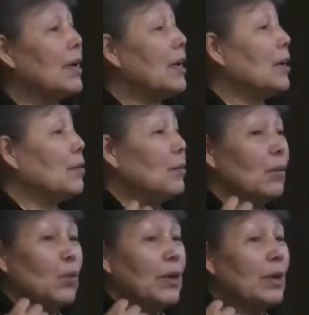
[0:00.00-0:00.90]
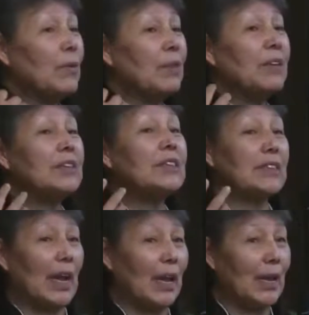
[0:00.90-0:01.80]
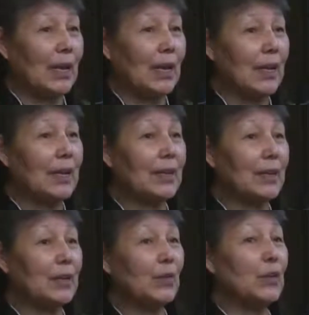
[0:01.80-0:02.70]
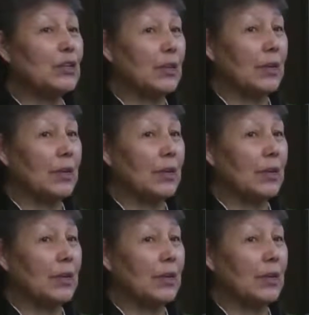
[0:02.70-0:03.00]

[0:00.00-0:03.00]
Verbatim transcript: uh, without even saying anything to each